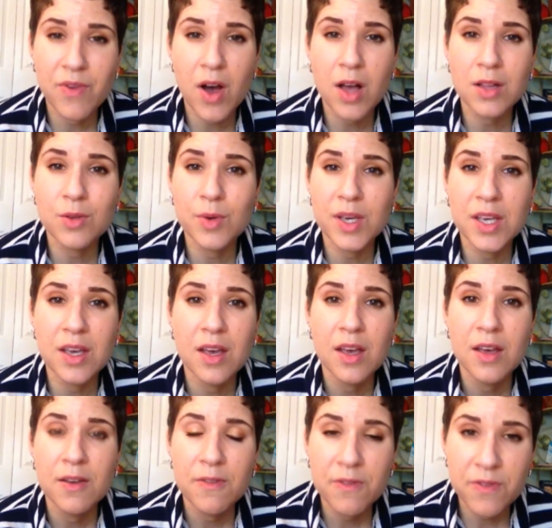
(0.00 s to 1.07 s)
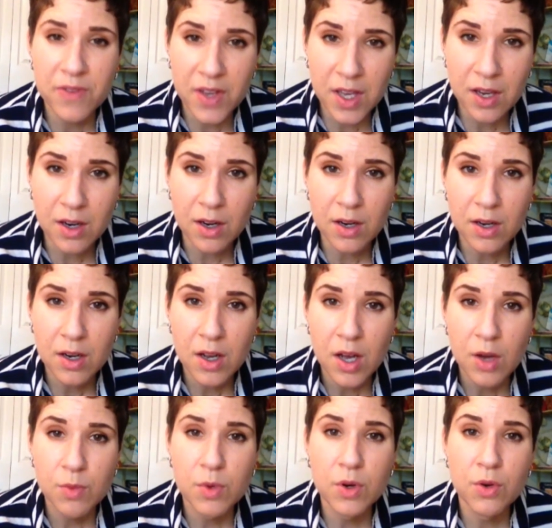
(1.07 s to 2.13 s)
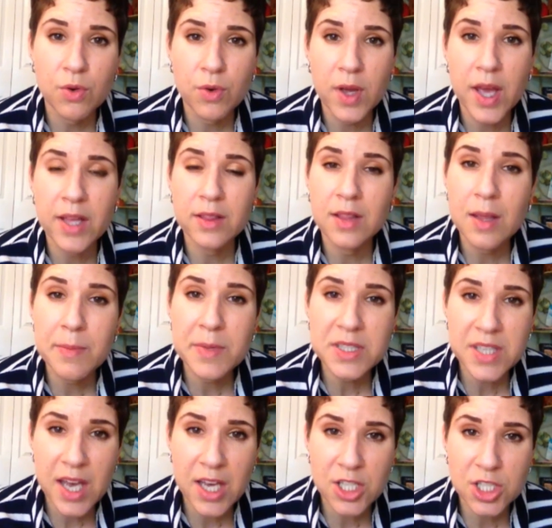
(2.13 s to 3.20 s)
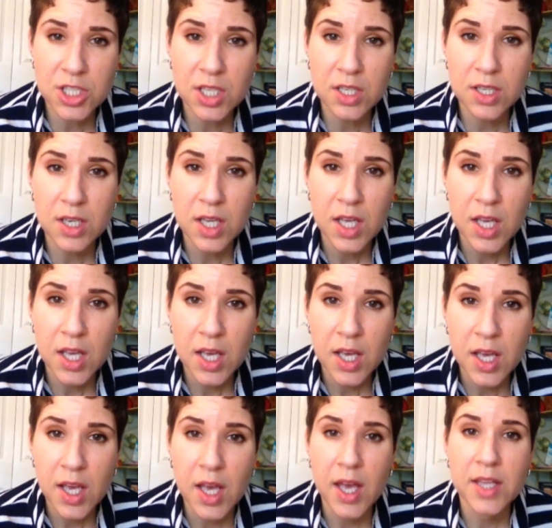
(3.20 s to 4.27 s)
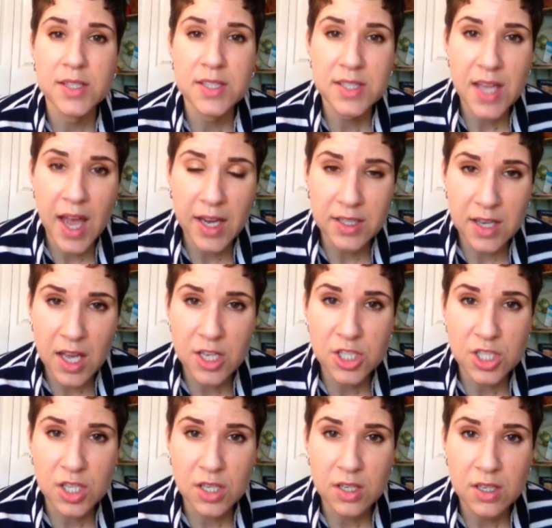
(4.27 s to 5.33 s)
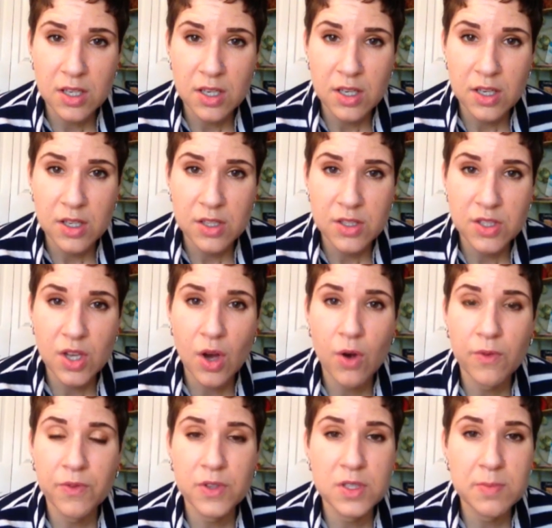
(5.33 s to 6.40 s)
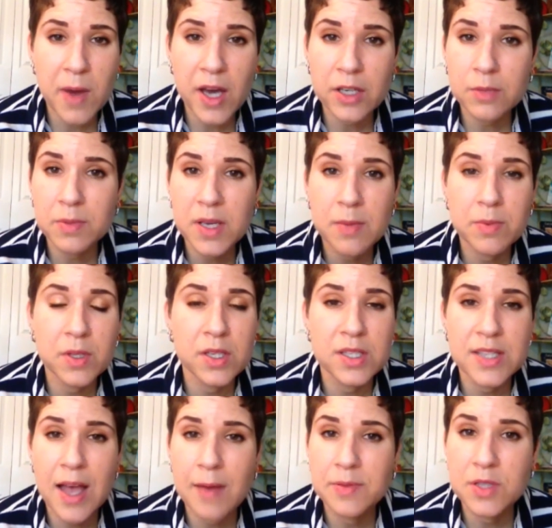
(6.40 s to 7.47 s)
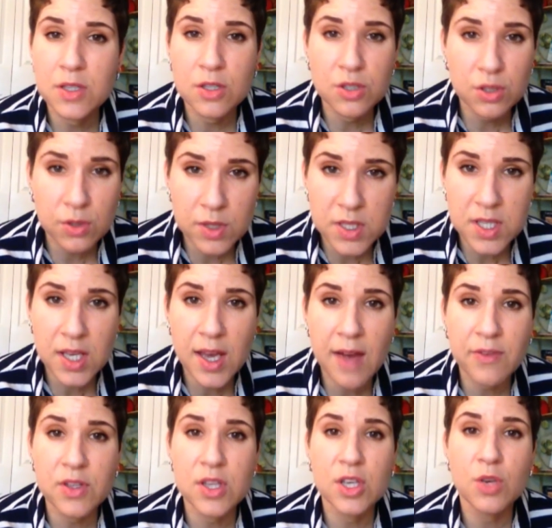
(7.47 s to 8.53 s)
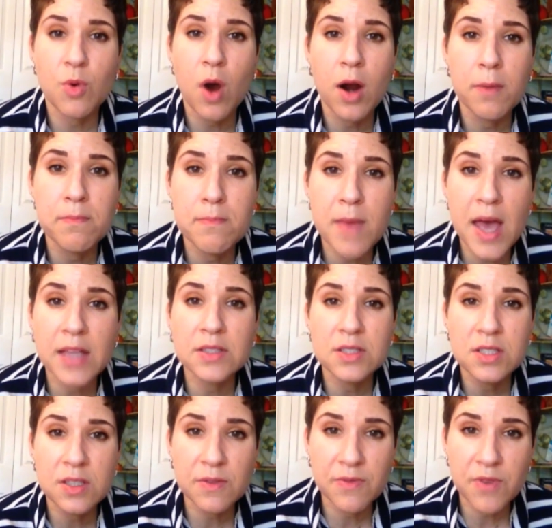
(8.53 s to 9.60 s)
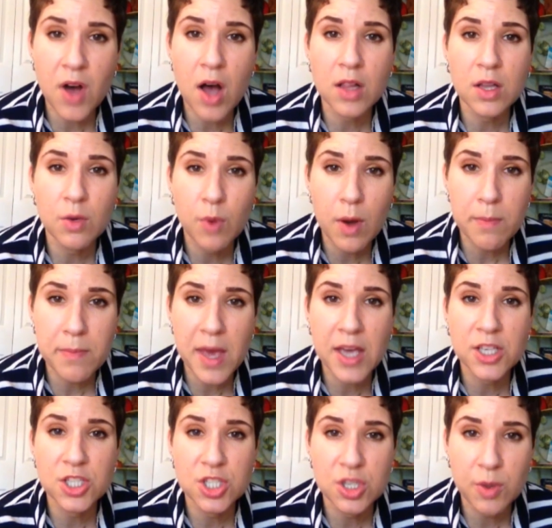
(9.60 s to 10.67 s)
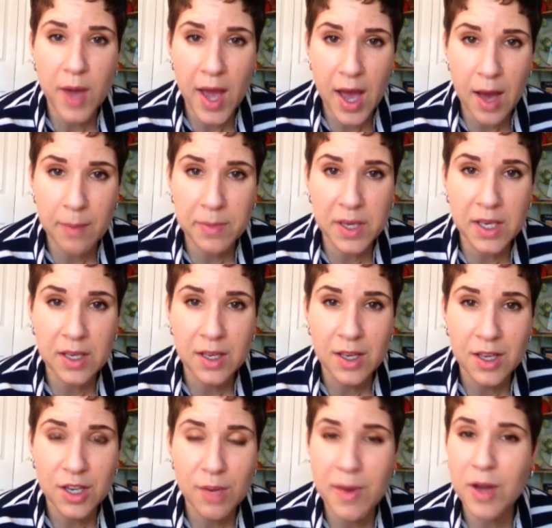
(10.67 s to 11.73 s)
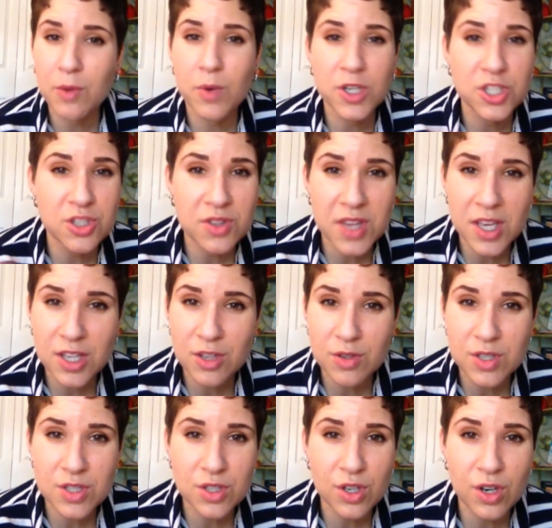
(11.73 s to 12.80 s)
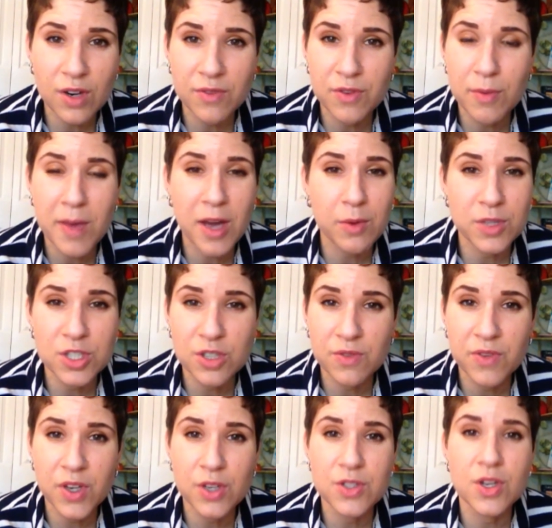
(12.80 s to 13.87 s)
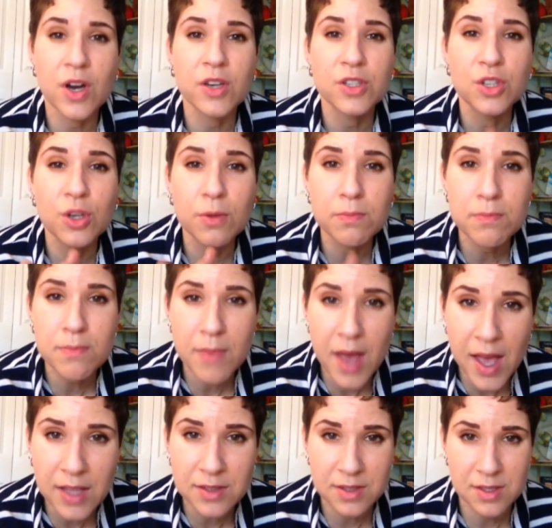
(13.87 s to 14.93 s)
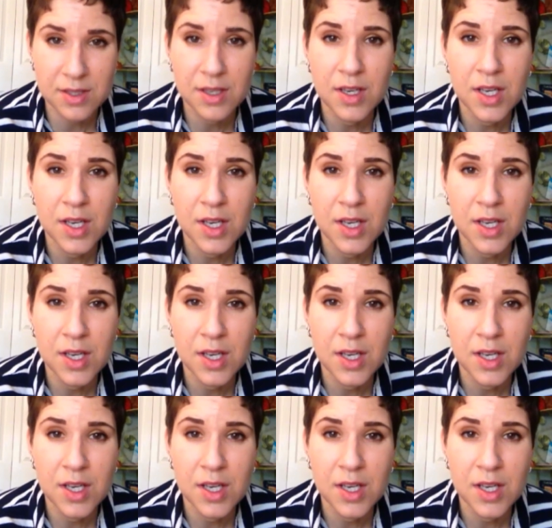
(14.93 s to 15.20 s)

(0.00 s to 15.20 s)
Following fear will create limitation and stagnation. So for spider people, it is absolutely the truest thing ever that you are meant to follow what makes you happy. No matter what you think you deserve, no matter what your fears are, you're meant